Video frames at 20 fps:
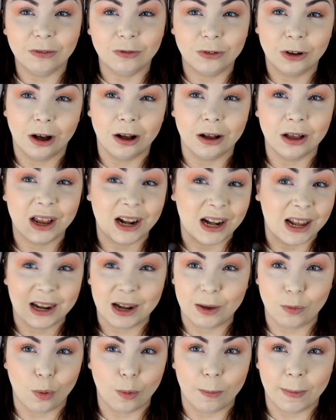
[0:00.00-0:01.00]
I've got, and
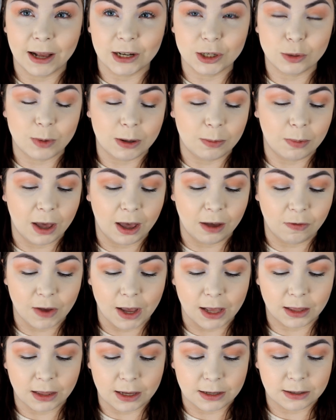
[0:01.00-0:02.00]
then it will match me
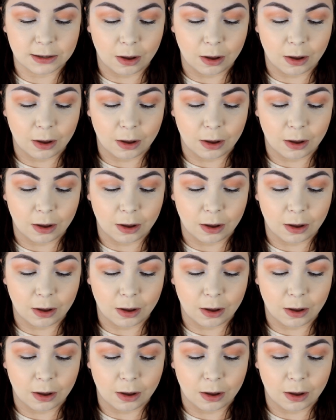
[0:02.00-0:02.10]
perfectly.